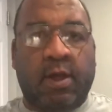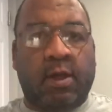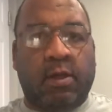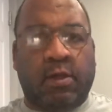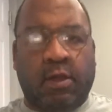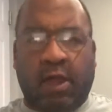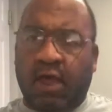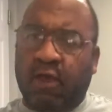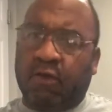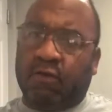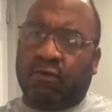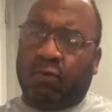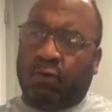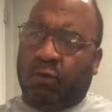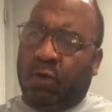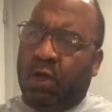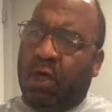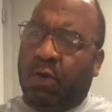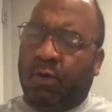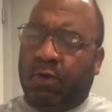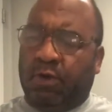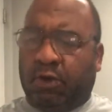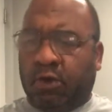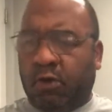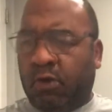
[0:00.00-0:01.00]
Yes, well,
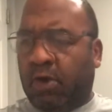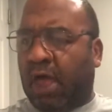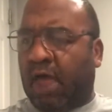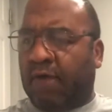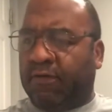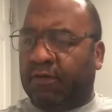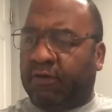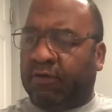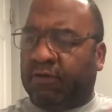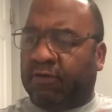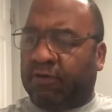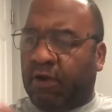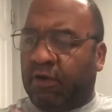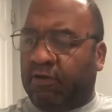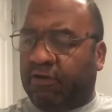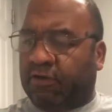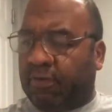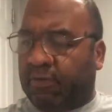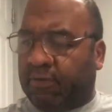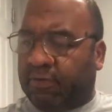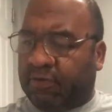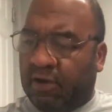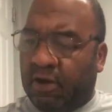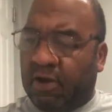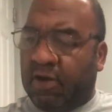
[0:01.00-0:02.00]
we do have
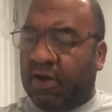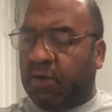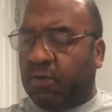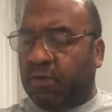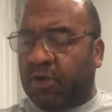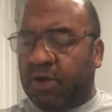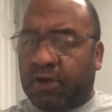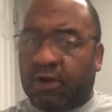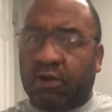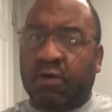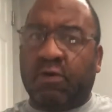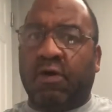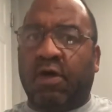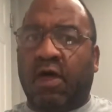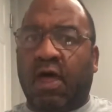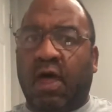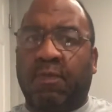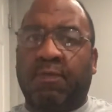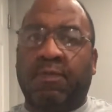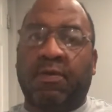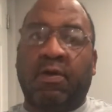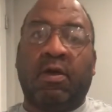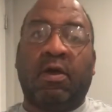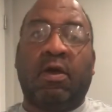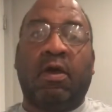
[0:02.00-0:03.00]
externships here and we do help